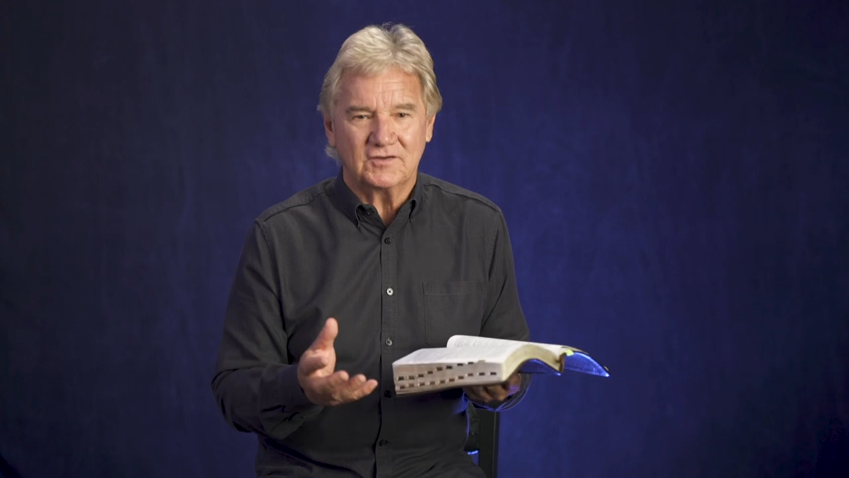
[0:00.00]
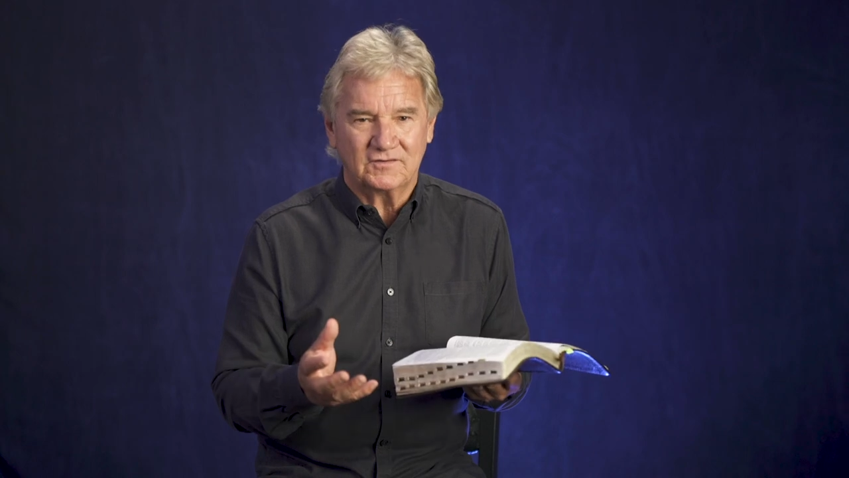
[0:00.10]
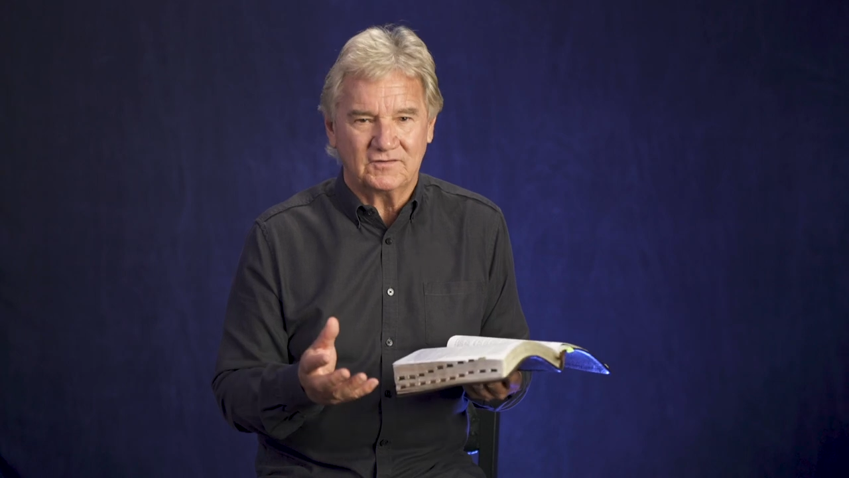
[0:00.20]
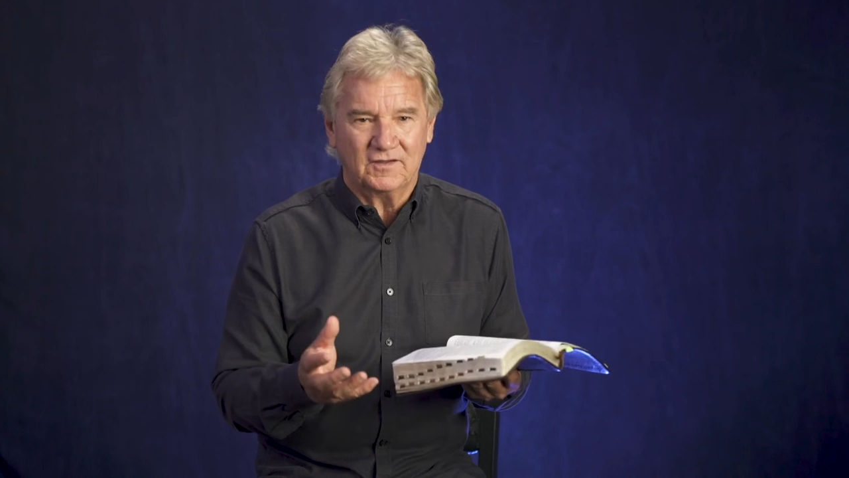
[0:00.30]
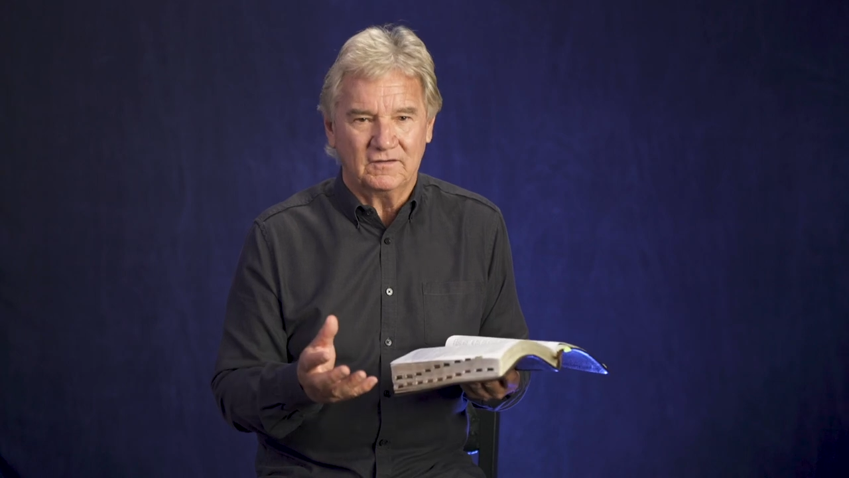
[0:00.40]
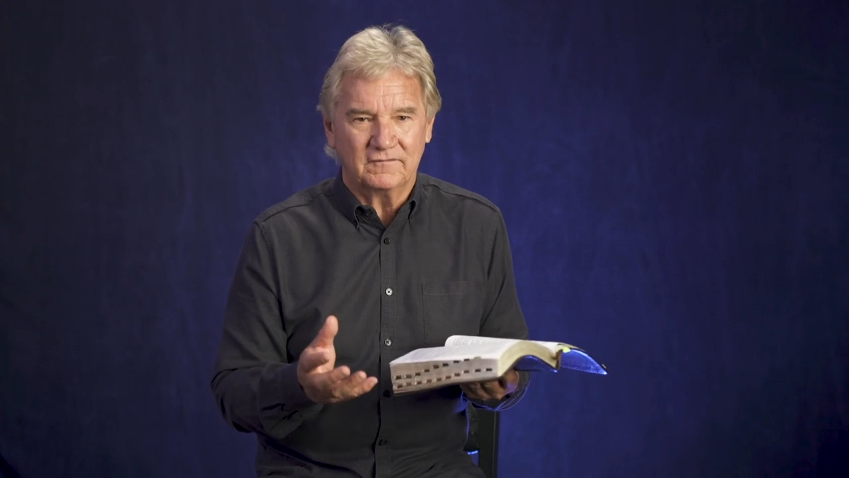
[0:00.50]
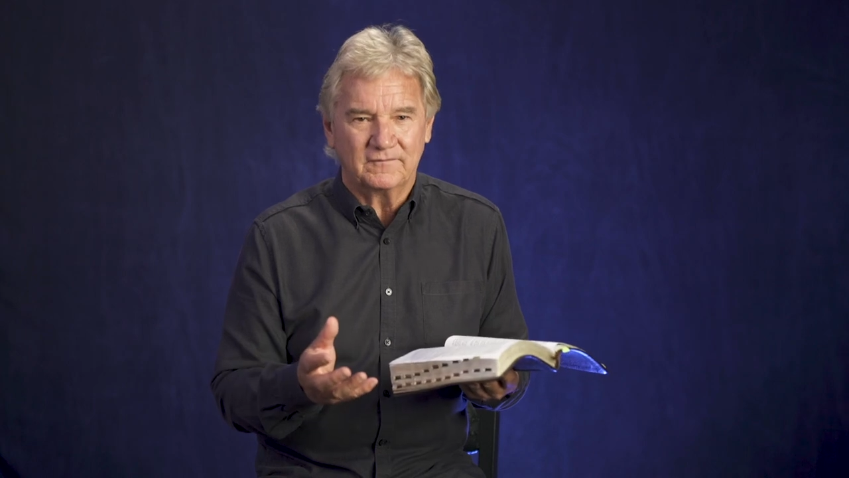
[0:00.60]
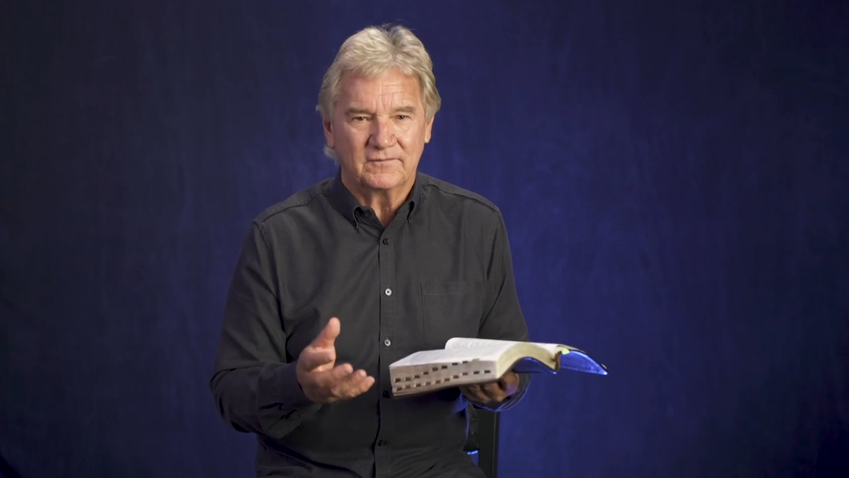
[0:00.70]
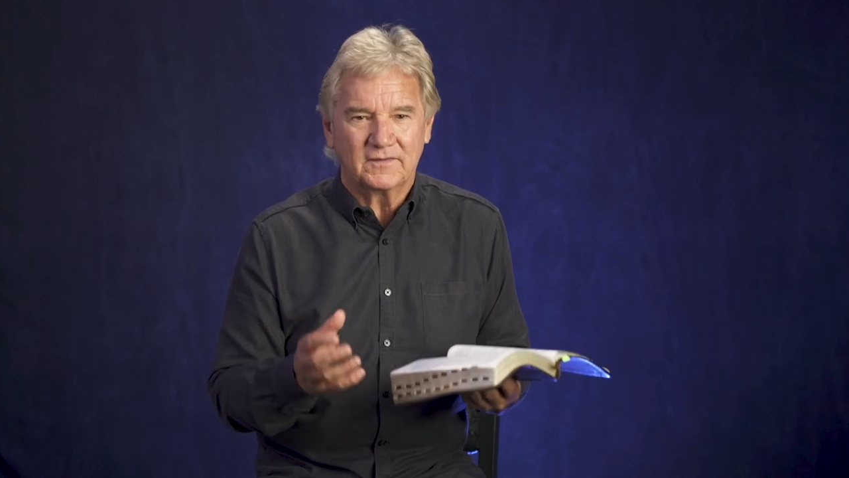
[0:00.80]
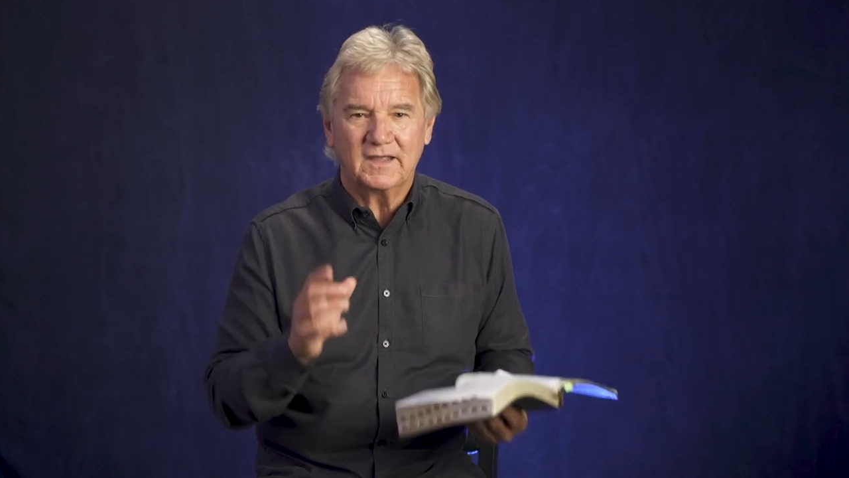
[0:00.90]
itself
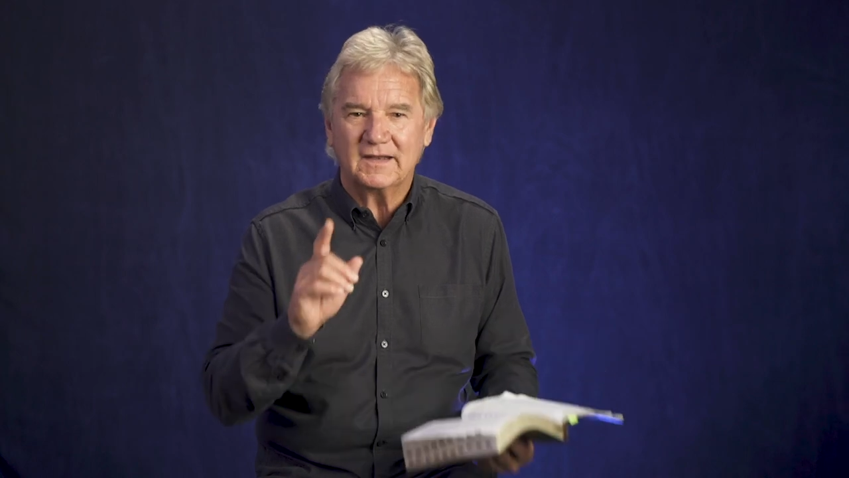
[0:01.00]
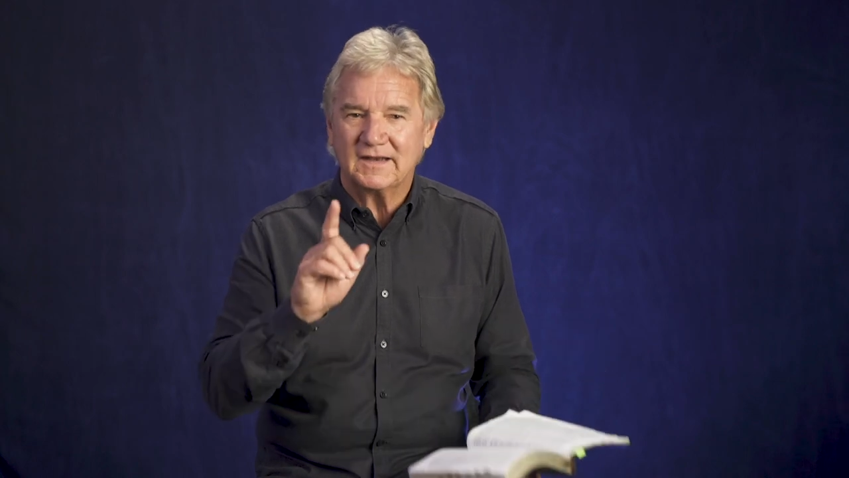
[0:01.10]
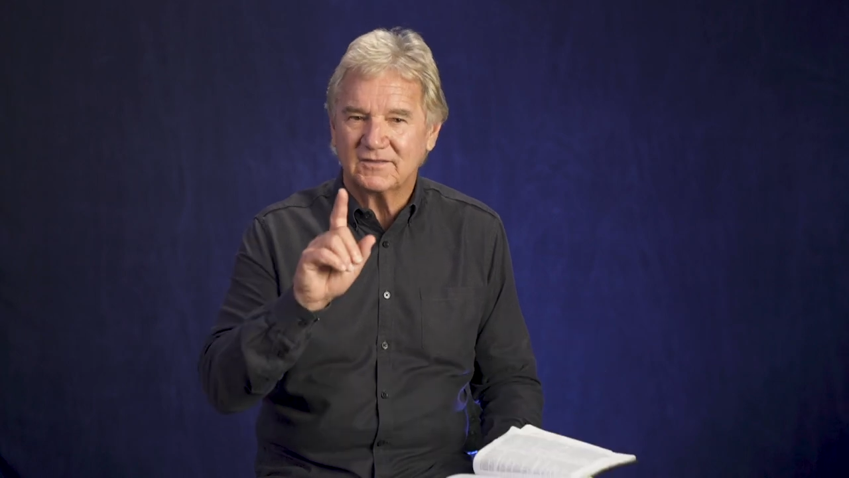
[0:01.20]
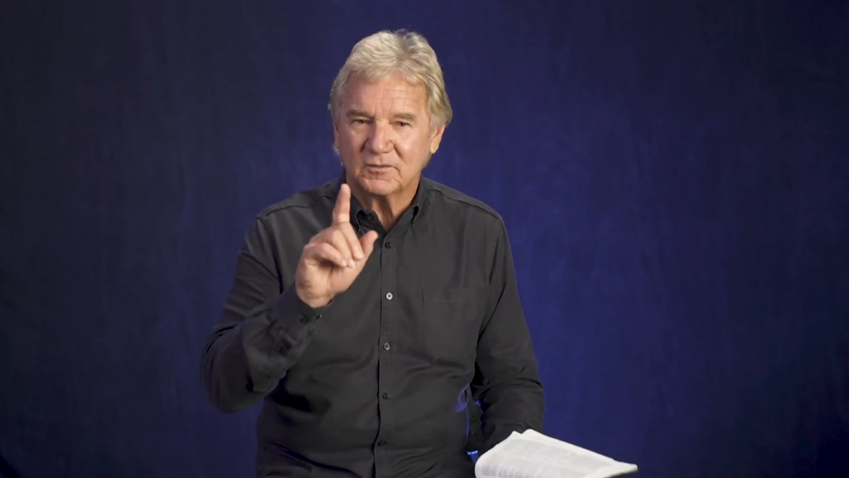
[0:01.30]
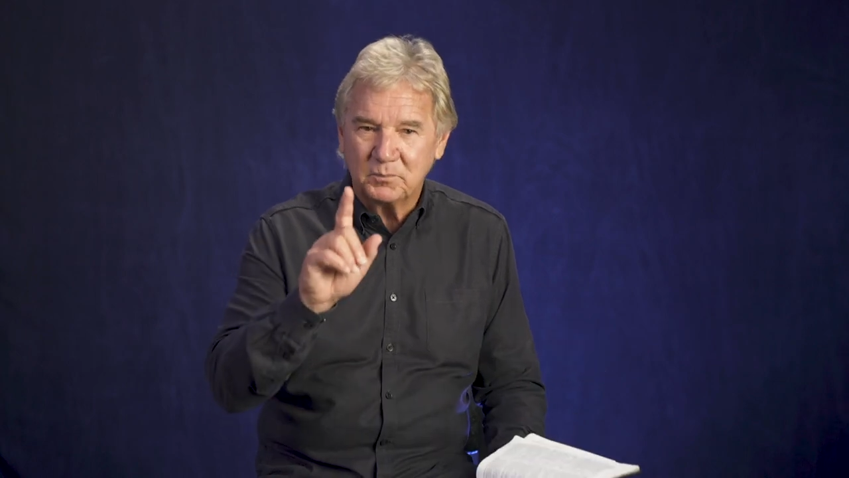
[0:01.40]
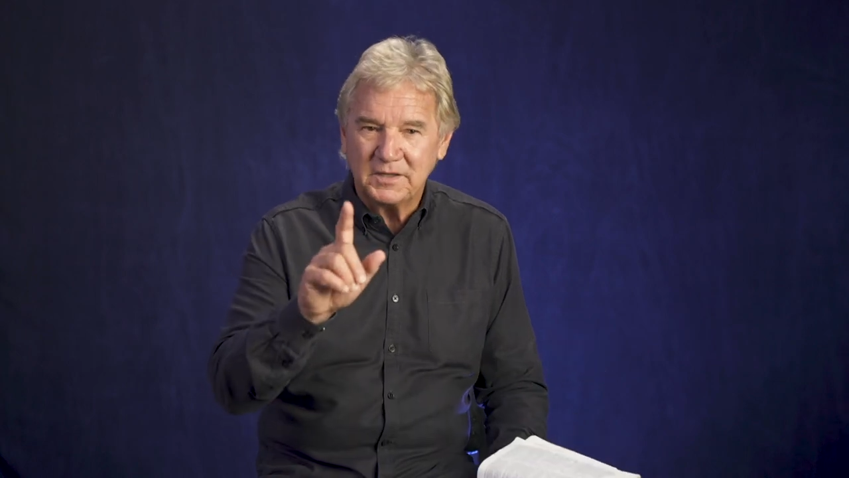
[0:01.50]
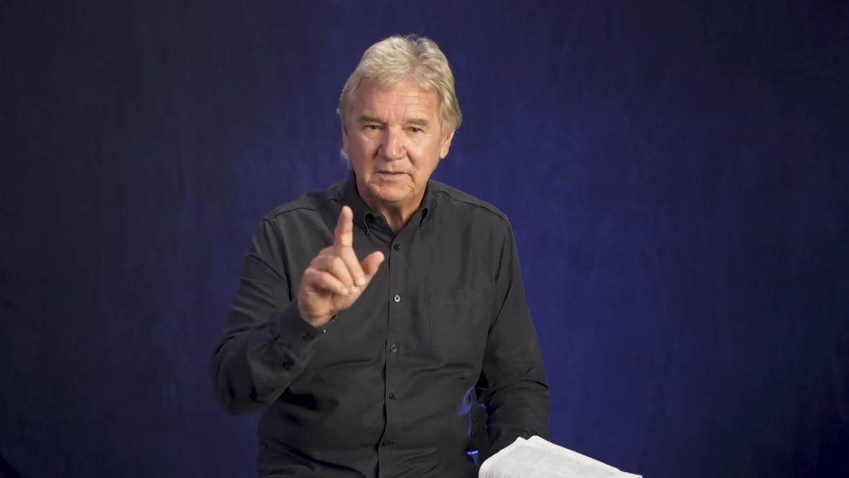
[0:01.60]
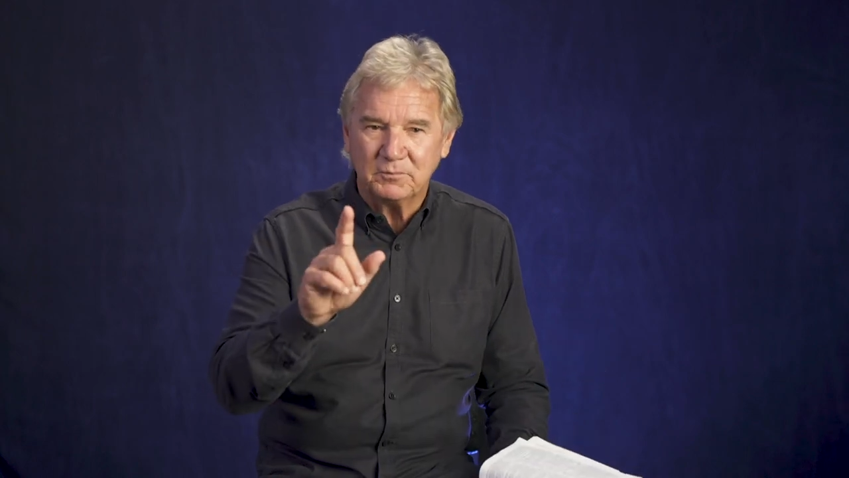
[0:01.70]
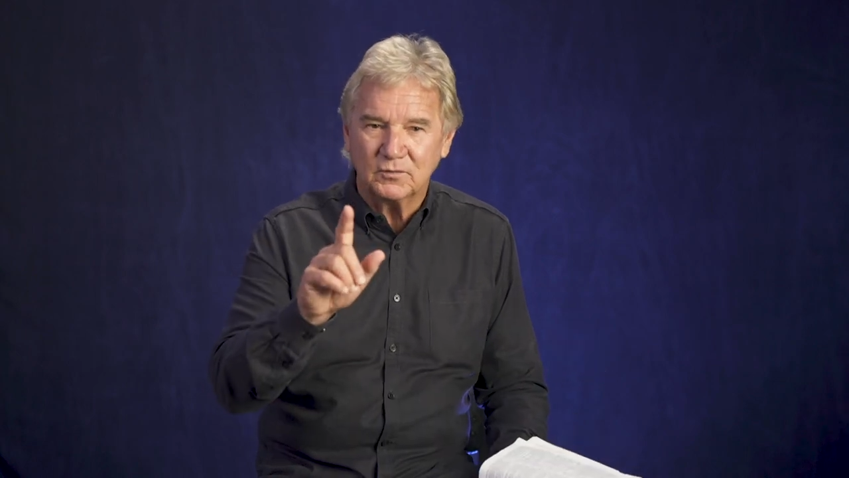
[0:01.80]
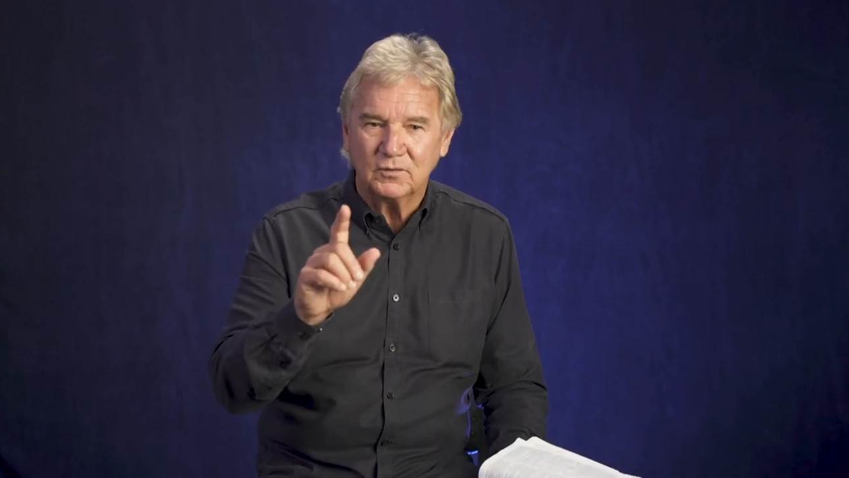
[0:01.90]
and let the
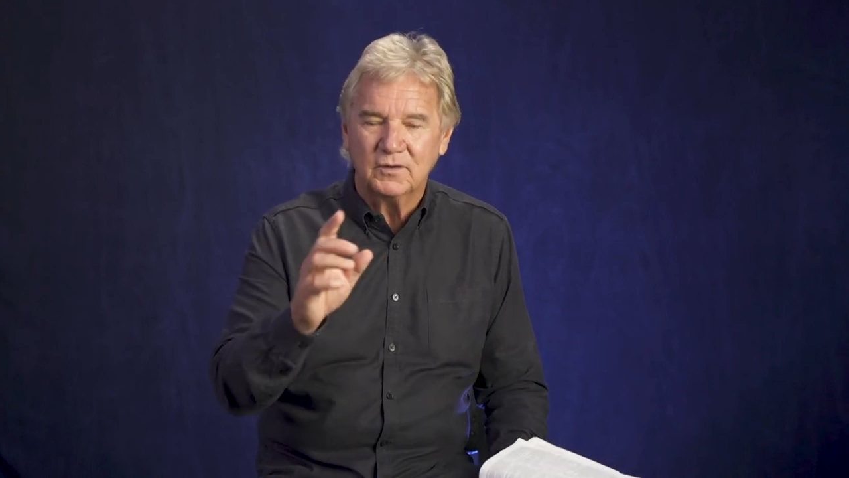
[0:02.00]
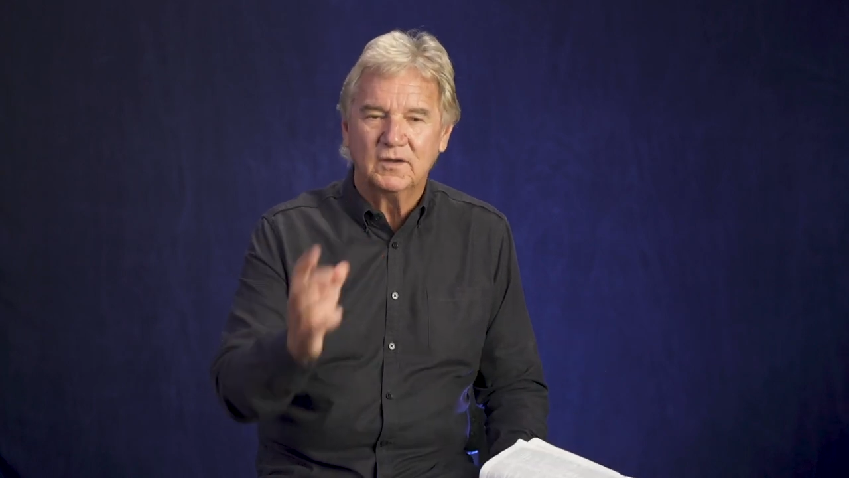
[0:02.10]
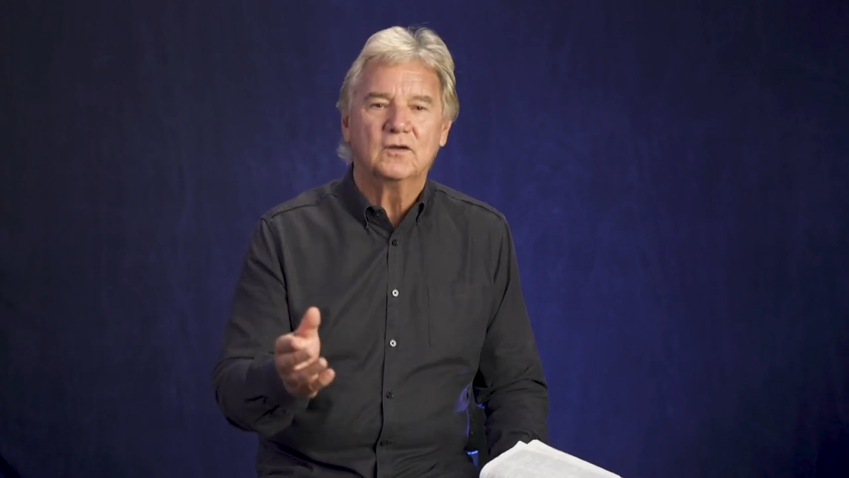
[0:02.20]
people